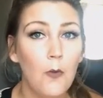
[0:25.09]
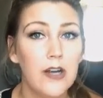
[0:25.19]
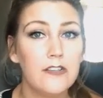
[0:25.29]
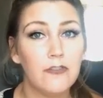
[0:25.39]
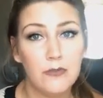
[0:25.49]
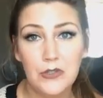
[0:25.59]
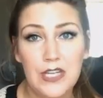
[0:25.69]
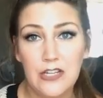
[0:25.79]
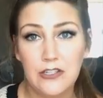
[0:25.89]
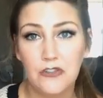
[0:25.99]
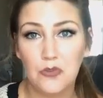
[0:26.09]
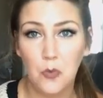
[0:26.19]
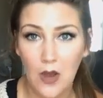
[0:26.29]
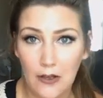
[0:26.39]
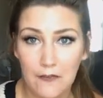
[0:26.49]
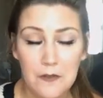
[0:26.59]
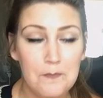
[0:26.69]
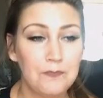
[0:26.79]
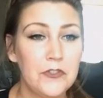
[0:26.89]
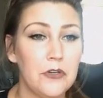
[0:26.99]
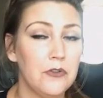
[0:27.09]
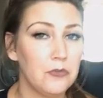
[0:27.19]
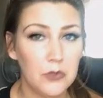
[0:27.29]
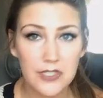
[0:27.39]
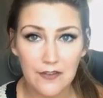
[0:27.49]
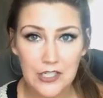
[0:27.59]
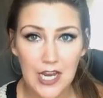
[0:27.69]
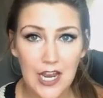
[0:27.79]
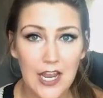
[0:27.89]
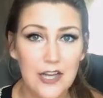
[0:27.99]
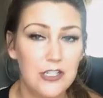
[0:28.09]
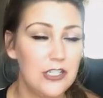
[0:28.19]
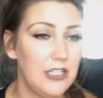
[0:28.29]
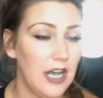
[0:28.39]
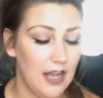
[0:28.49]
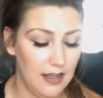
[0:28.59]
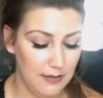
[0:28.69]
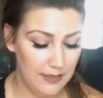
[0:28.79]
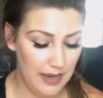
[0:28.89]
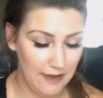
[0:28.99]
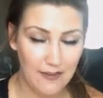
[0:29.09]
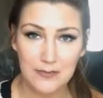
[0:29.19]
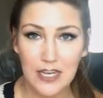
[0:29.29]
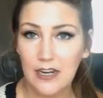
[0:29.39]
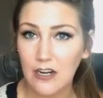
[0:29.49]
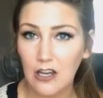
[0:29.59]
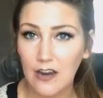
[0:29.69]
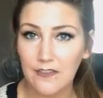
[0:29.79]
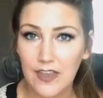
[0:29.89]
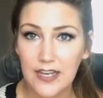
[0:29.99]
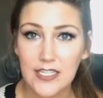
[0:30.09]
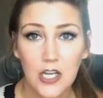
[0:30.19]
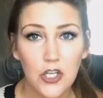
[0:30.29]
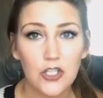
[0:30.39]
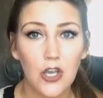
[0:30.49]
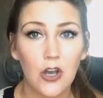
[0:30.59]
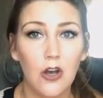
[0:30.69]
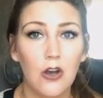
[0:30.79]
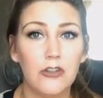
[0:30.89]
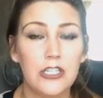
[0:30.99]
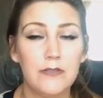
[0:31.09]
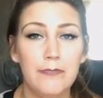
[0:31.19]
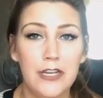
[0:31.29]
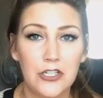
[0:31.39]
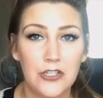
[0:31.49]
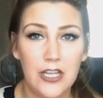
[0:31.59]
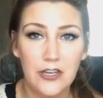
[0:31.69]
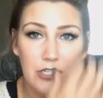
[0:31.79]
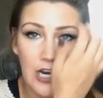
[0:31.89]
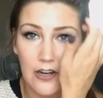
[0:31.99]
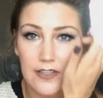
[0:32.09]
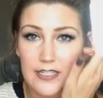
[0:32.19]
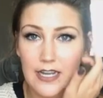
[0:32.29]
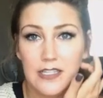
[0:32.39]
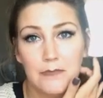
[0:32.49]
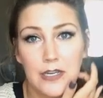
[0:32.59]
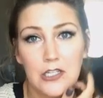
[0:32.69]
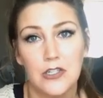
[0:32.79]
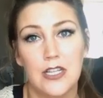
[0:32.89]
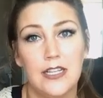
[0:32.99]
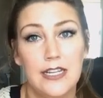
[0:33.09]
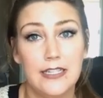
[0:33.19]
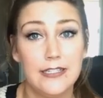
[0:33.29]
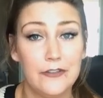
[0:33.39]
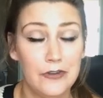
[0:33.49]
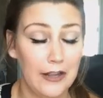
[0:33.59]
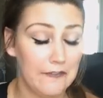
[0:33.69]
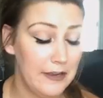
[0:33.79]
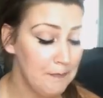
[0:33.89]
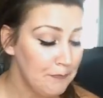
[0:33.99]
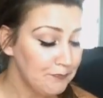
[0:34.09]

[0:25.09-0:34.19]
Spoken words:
was from 2012. So the rules have changed, they have updated a lot of things, so just make sure that you check on the dates and make sure that it is still relevant.